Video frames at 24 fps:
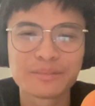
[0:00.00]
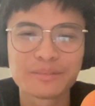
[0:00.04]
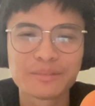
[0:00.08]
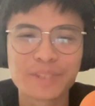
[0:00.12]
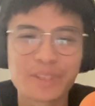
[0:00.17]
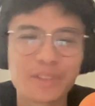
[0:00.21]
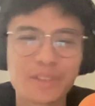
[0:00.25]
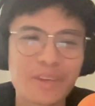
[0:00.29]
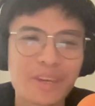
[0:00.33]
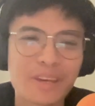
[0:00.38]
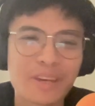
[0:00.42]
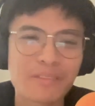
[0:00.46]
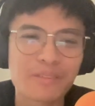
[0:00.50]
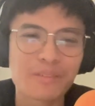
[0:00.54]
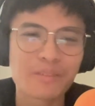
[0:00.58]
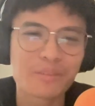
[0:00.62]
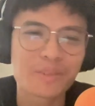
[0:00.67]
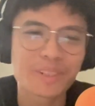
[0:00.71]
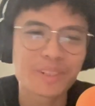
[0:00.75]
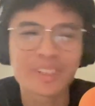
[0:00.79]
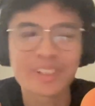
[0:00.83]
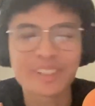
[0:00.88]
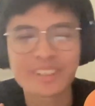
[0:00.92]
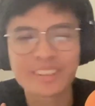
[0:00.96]
why do I have to
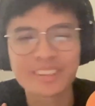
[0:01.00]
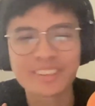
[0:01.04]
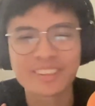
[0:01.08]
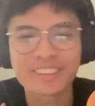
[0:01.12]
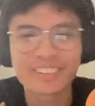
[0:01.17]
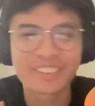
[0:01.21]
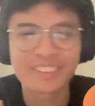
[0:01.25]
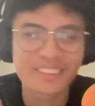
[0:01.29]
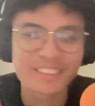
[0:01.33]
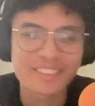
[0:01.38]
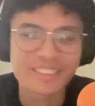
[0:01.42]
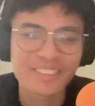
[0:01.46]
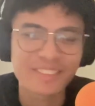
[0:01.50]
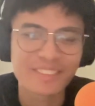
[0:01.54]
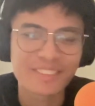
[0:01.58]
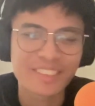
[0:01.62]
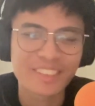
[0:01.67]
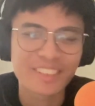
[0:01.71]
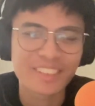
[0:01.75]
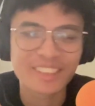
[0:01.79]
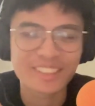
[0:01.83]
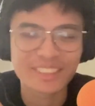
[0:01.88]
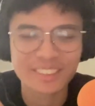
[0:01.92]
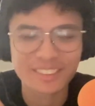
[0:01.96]
work and stuff
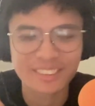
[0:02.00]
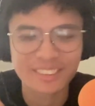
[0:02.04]
like that?